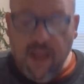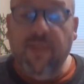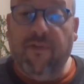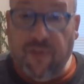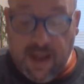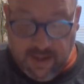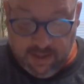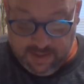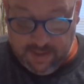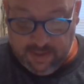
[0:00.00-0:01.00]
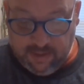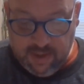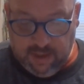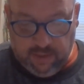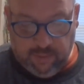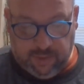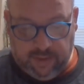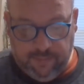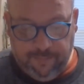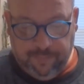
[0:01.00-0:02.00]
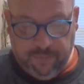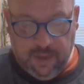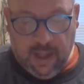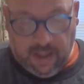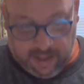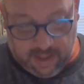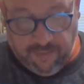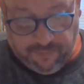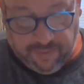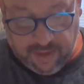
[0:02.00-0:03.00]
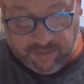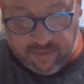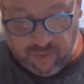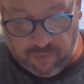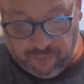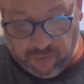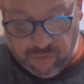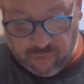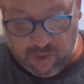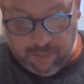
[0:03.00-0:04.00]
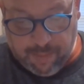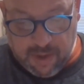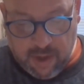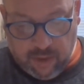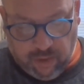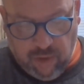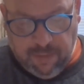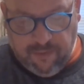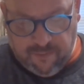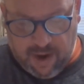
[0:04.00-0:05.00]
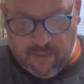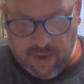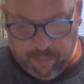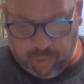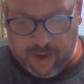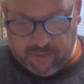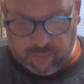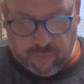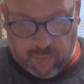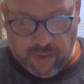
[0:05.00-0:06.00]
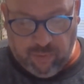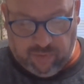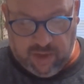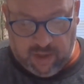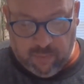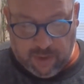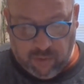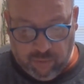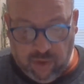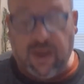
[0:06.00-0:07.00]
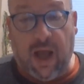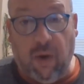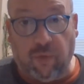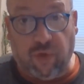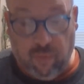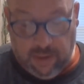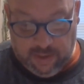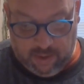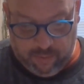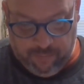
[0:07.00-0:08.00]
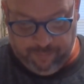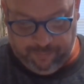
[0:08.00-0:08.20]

the flight attendant concluded, "If this is your first trip, you'll be very impressed with what you see when you look out the window."